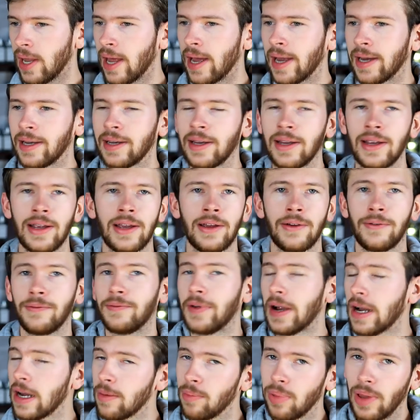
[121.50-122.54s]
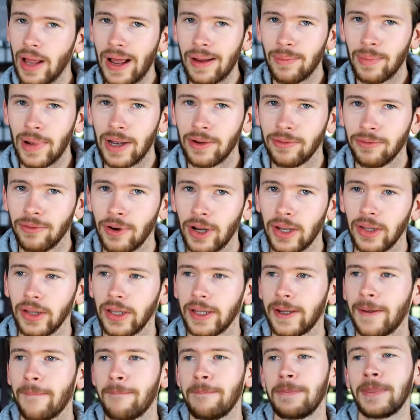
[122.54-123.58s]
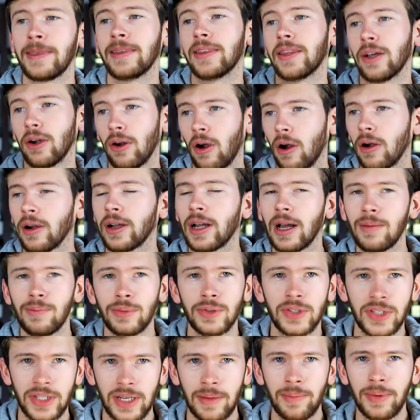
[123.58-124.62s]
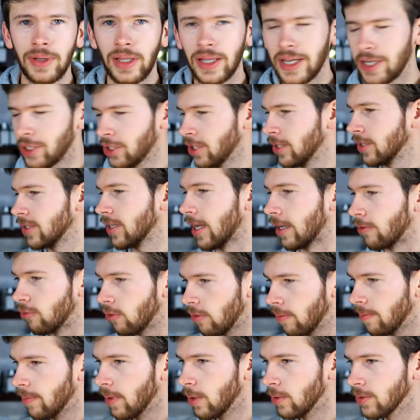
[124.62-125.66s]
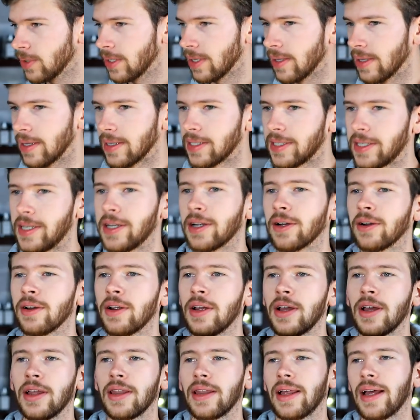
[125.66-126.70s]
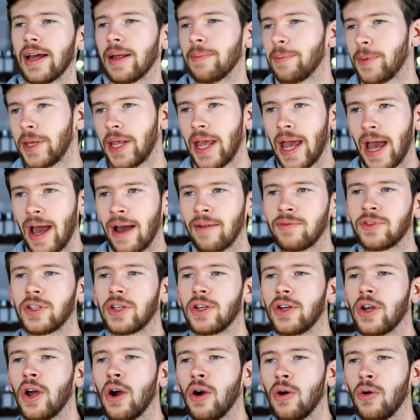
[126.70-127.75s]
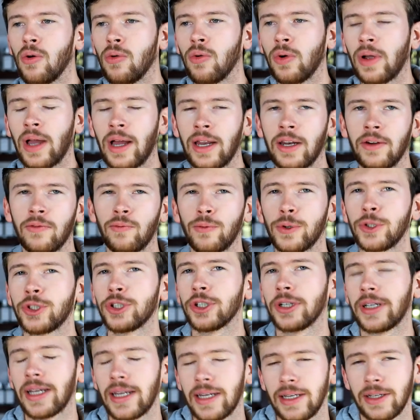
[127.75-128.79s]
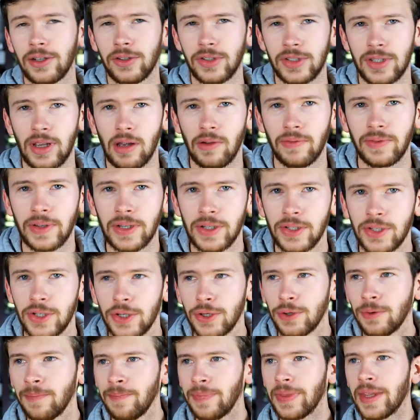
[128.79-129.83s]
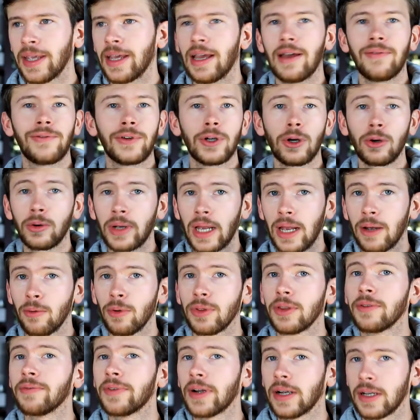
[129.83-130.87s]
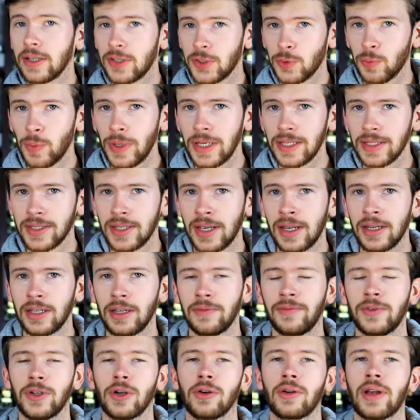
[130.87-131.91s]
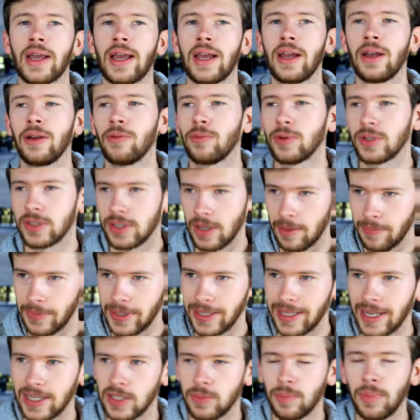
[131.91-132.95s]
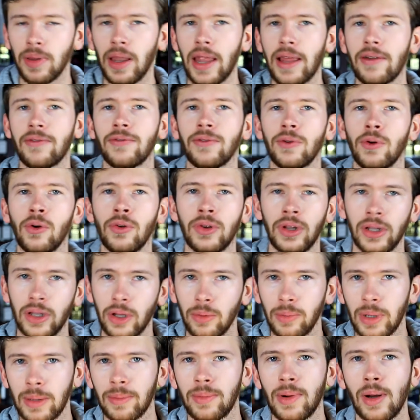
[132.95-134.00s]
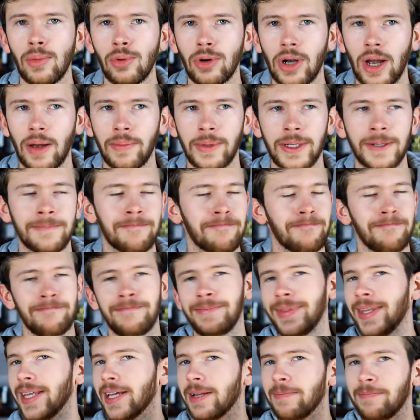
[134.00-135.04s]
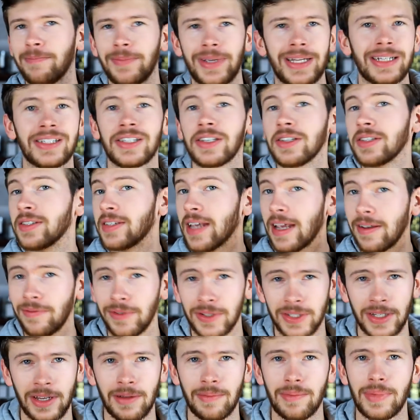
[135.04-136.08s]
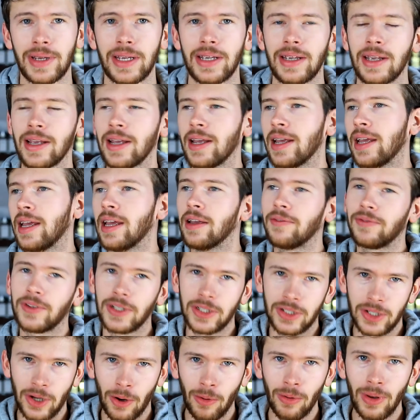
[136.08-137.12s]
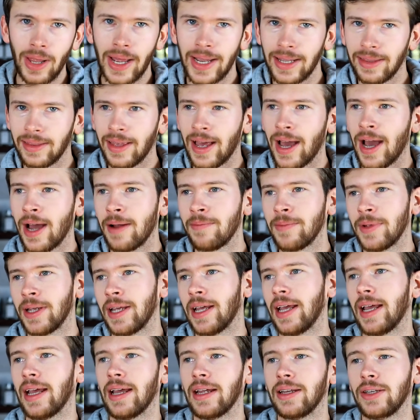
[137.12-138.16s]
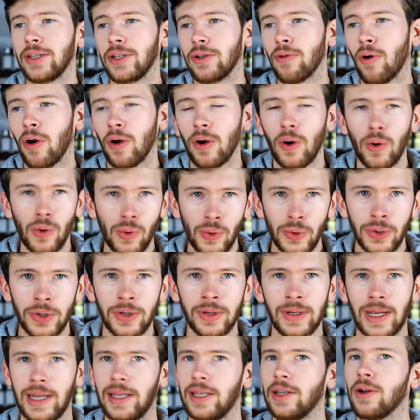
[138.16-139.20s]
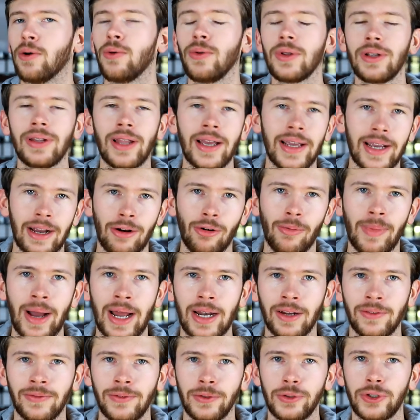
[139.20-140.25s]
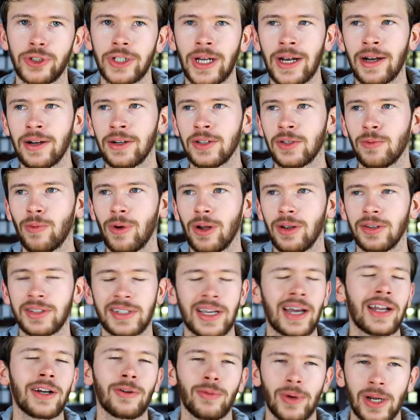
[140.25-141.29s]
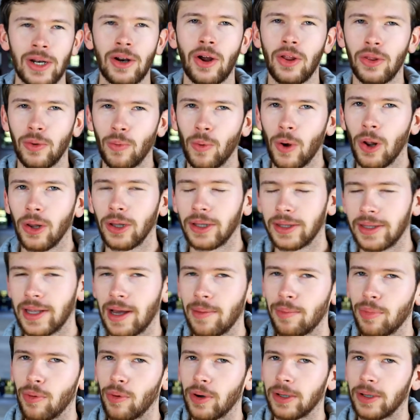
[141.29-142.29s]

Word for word: line, very blind buy friendly. There are a couple stipulations, like with most of this here, that you have to know kind of what you're getting yourself into. If you're okay with a very sweet scent, if you're okay with something that's playful and a little bit bubblegummy, then it's as safe as can be. If you don't like that and you are older and you only like aromatic fougères, well, it's kind of written on the wall at that